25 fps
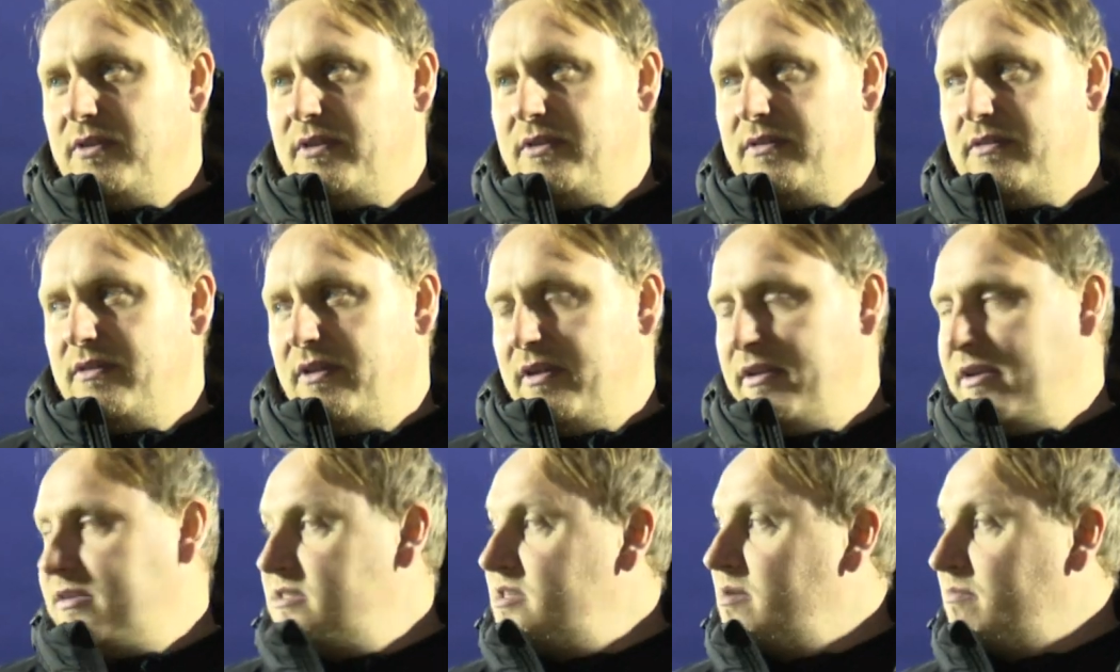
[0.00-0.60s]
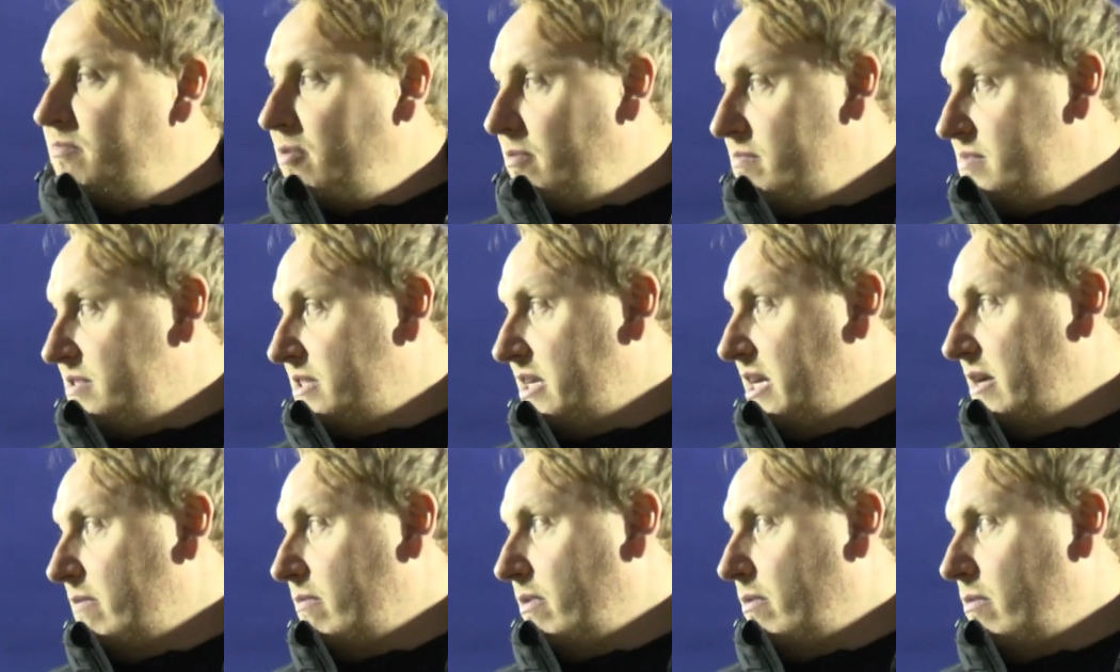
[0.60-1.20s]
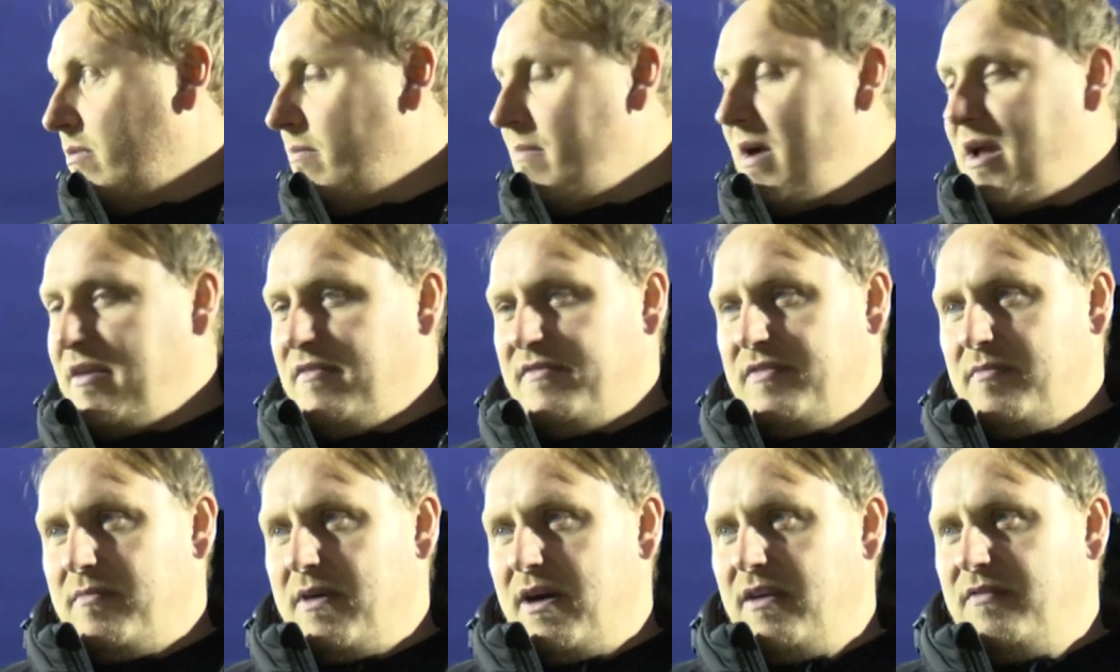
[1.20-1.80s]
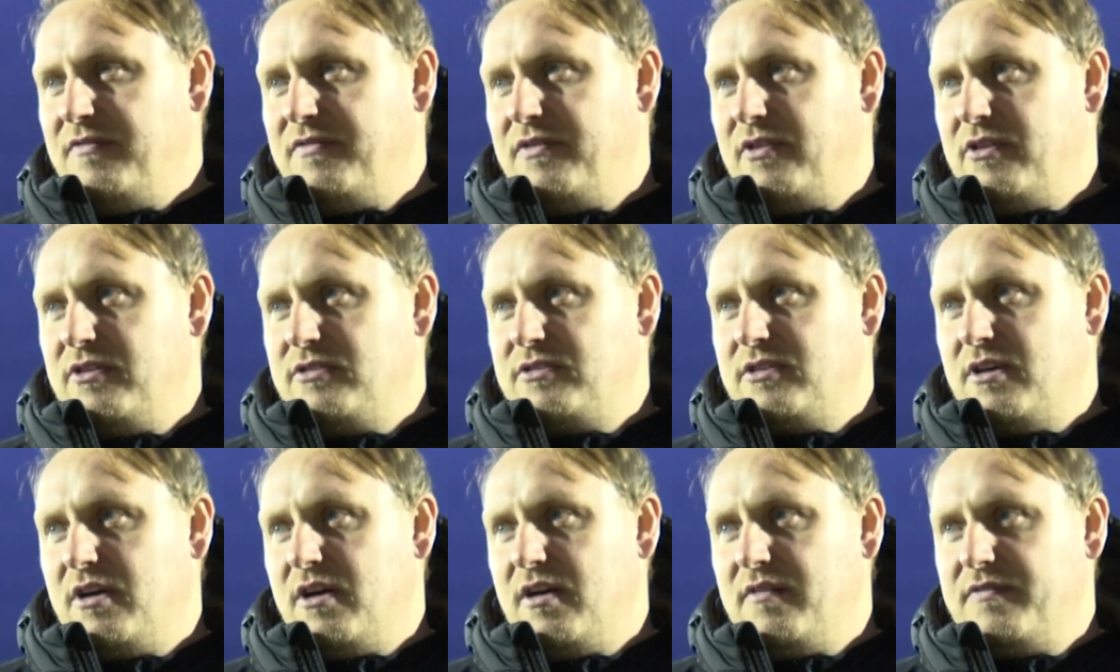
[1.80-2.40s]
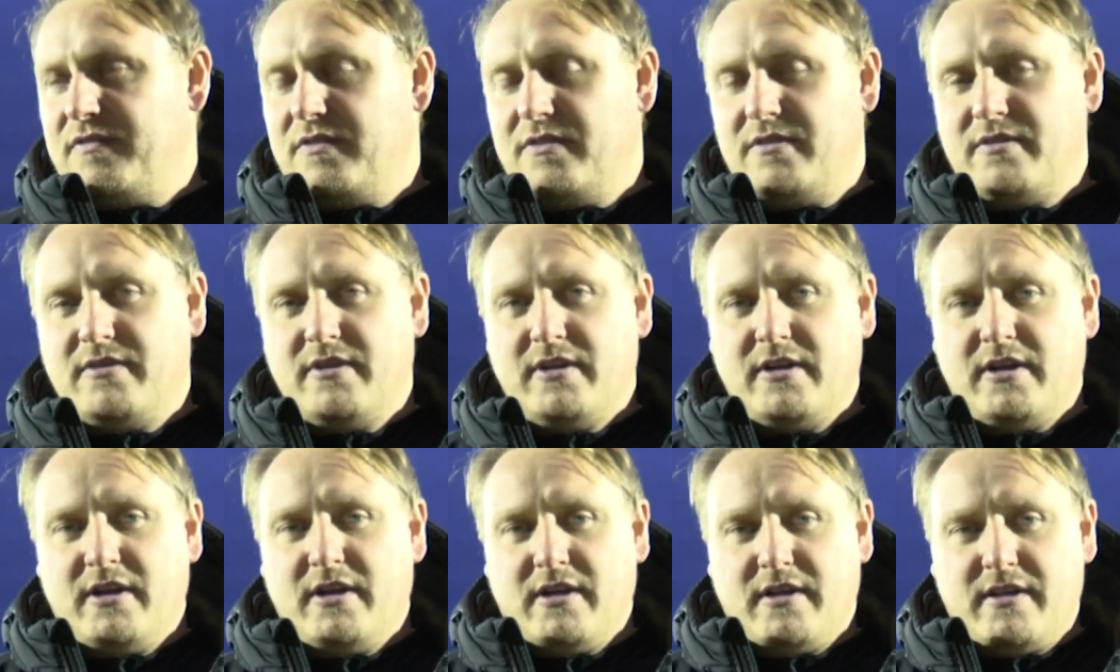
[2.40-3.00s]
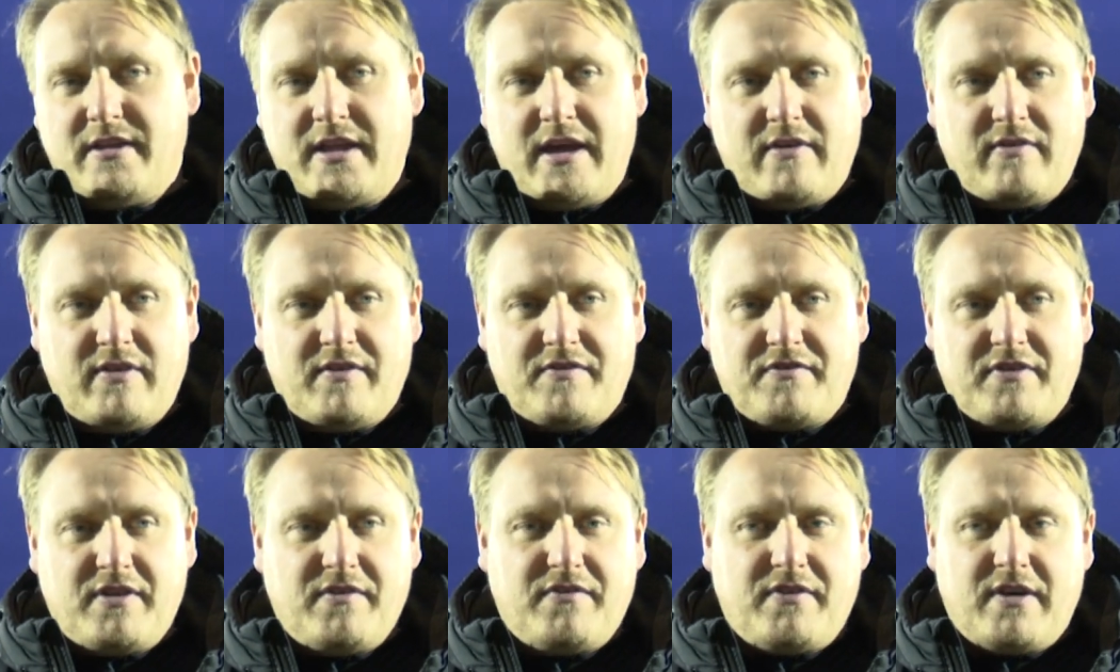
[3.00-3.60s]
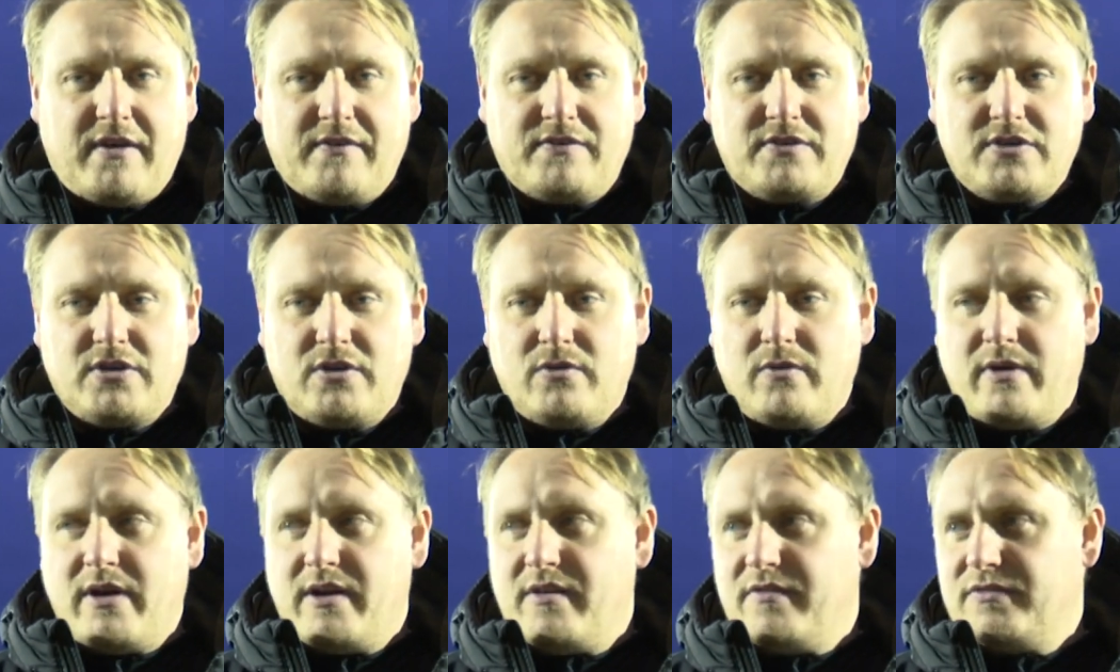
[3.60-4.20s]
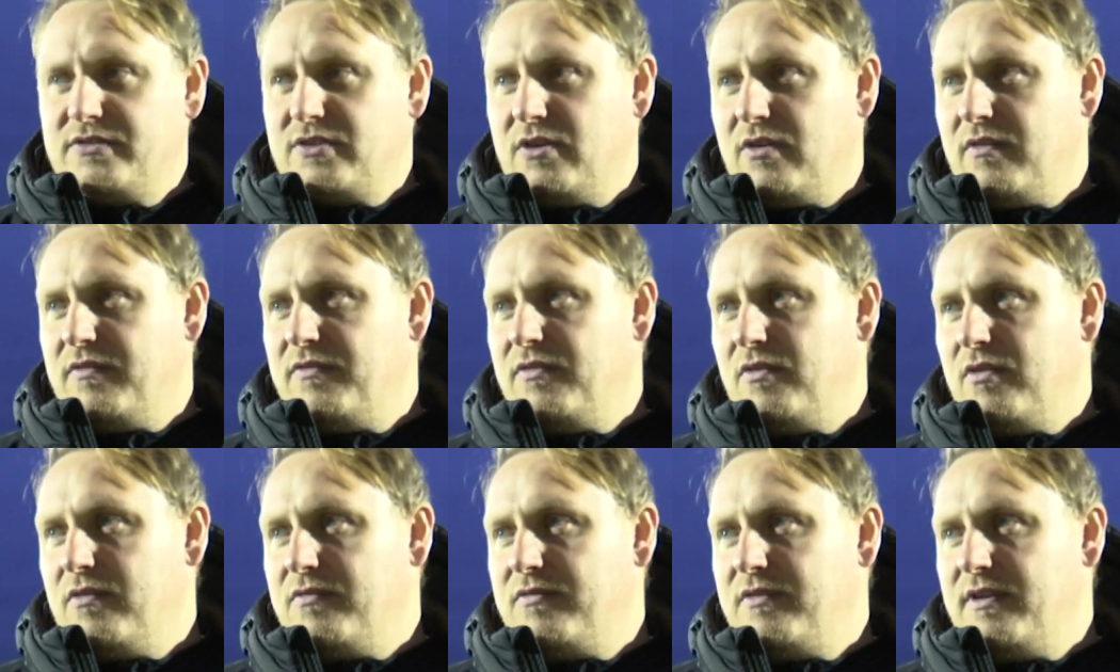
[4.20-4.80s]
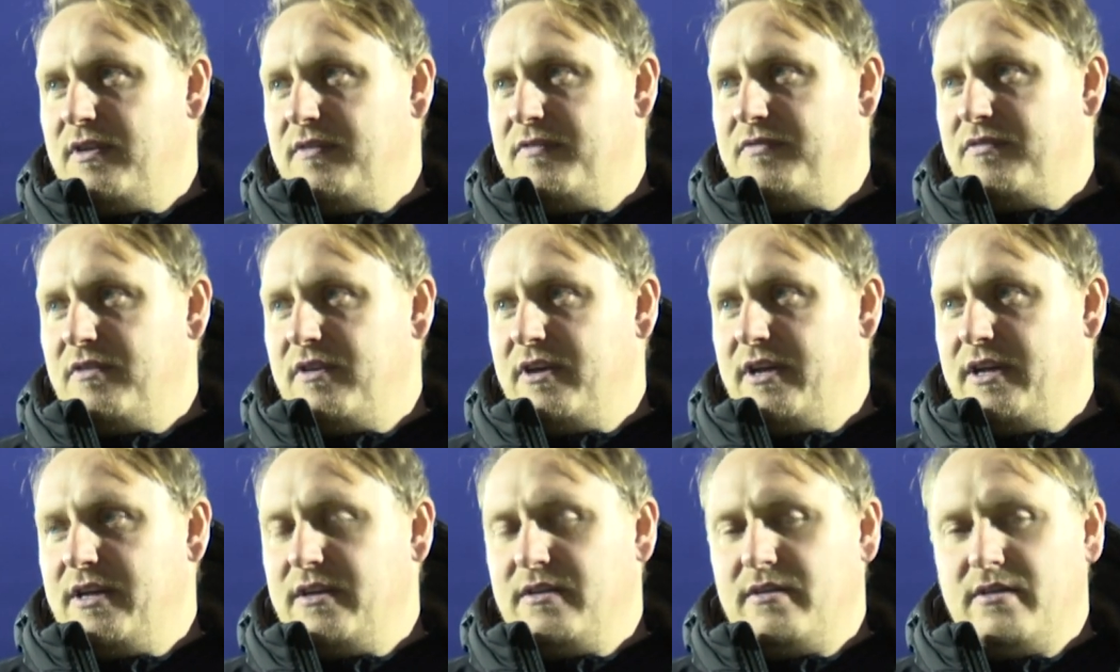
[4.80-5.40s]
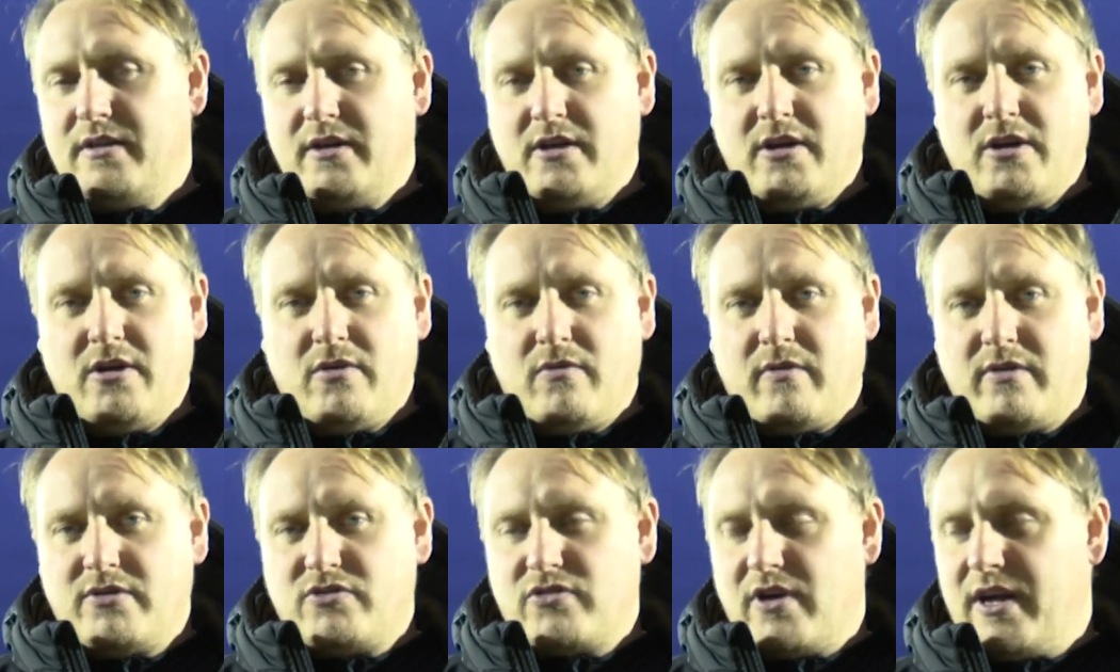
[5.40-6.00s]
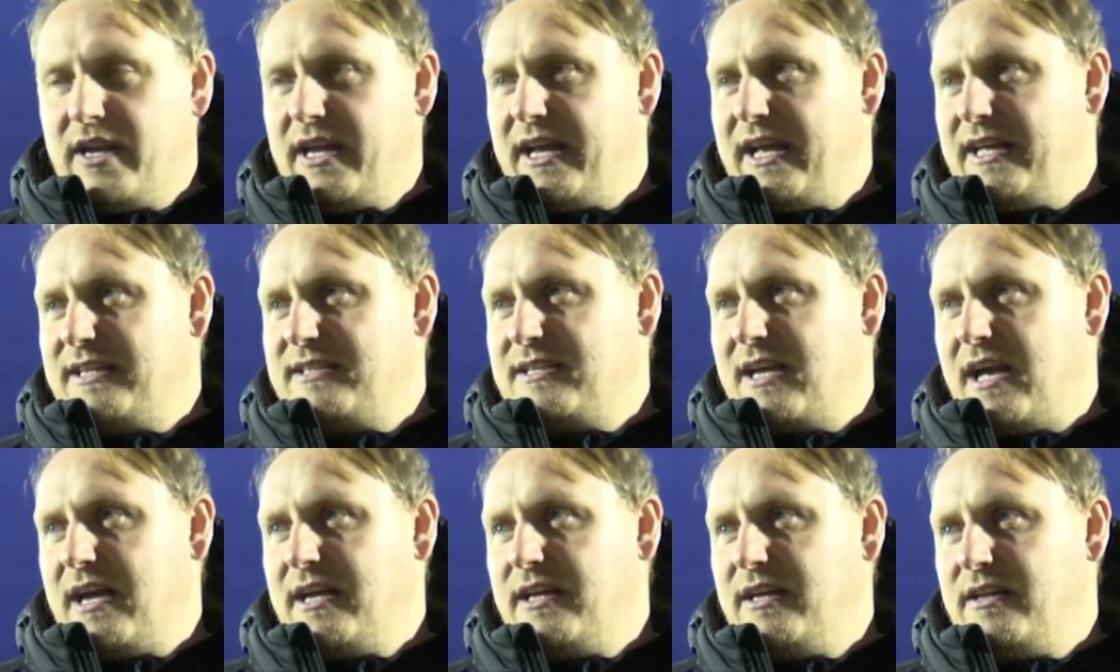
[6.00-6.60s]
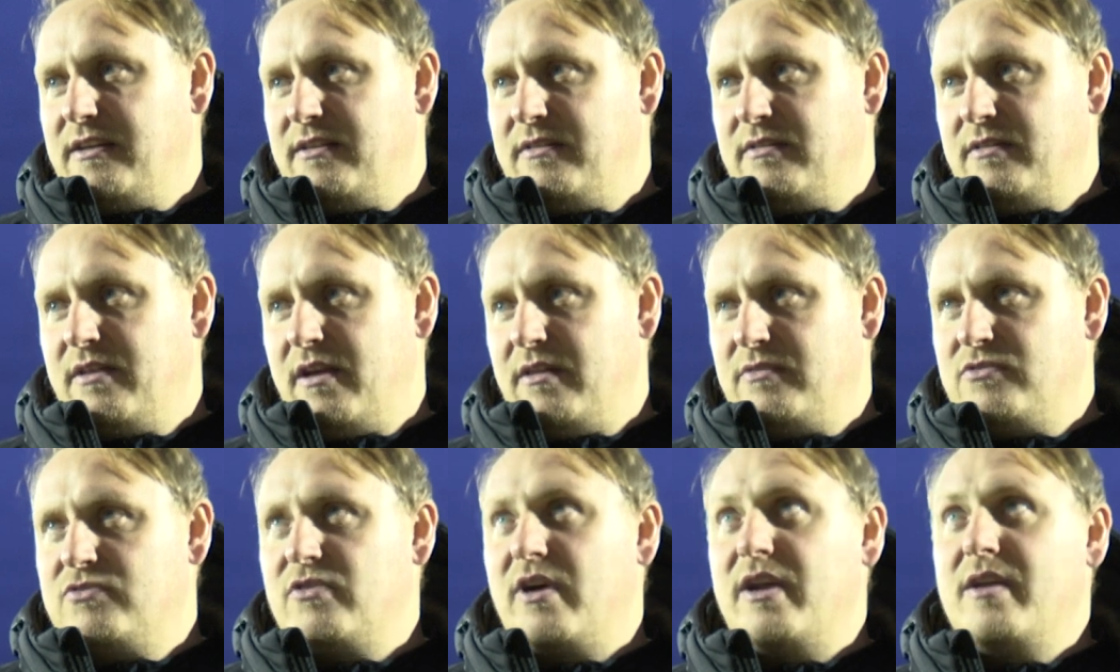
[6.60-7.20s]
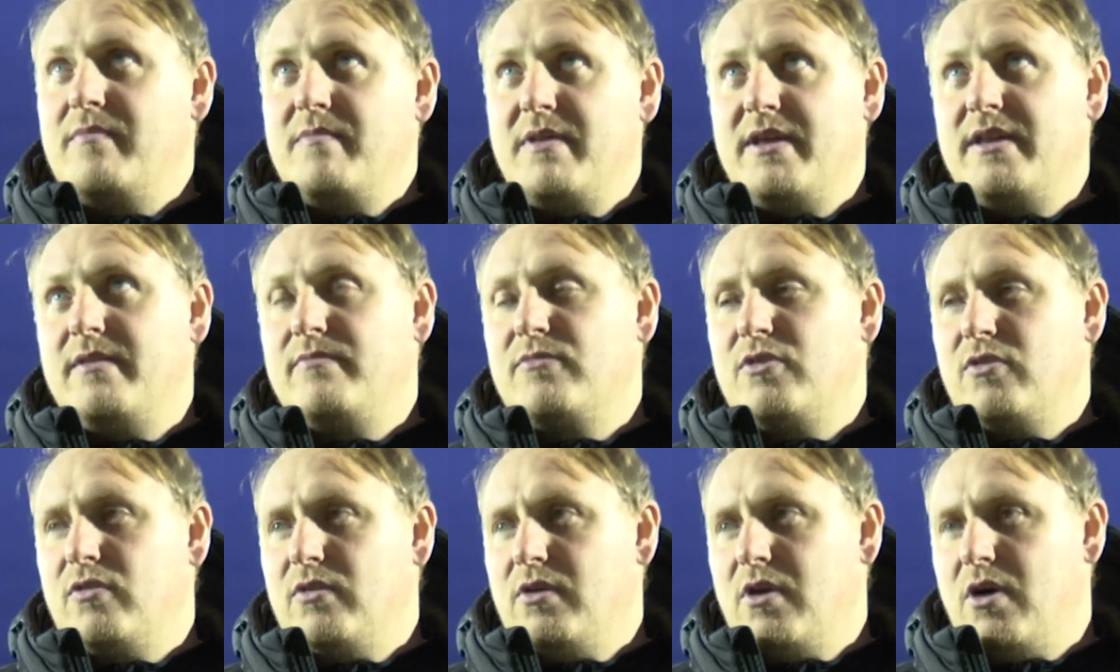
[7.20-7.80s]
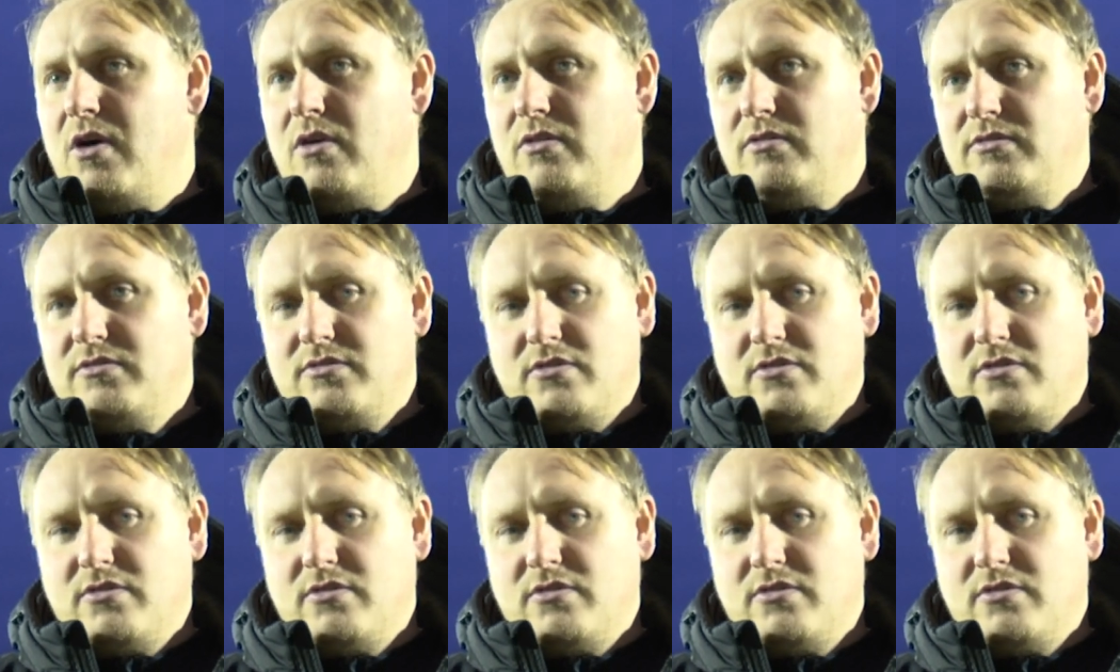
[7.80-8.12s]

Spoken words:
And as you can probably see, we were man for man first half, and they're in a 3-5-2, we're in a sort of 4-3-3, and we're trying to get tight and trying to make them go long.